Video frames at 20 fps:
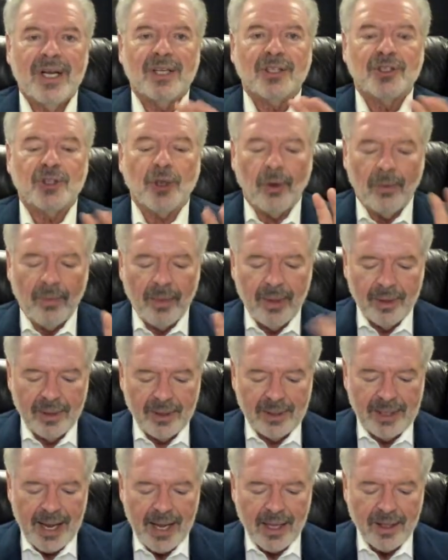So
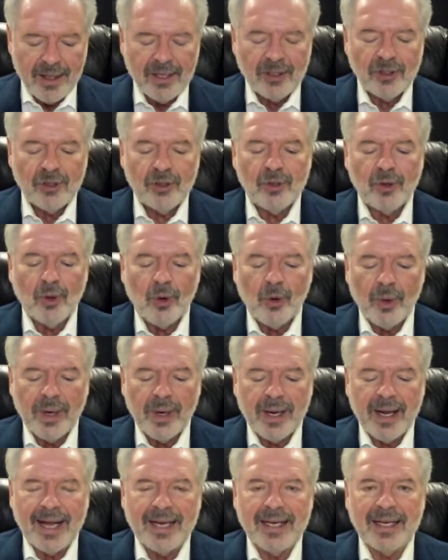take this
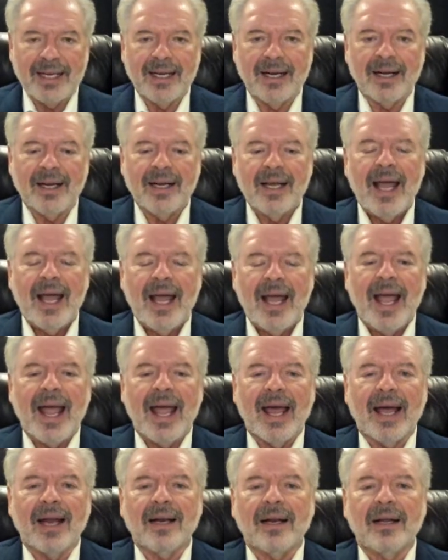story idea
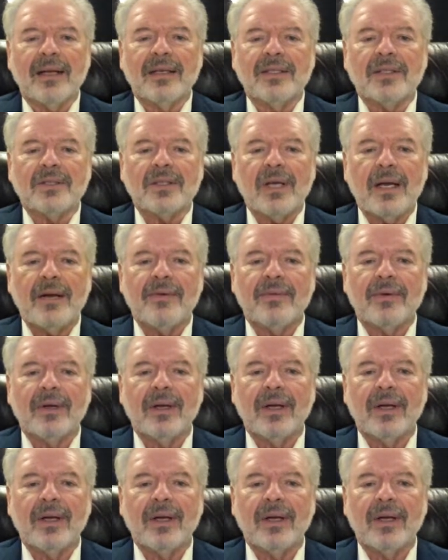and just kind of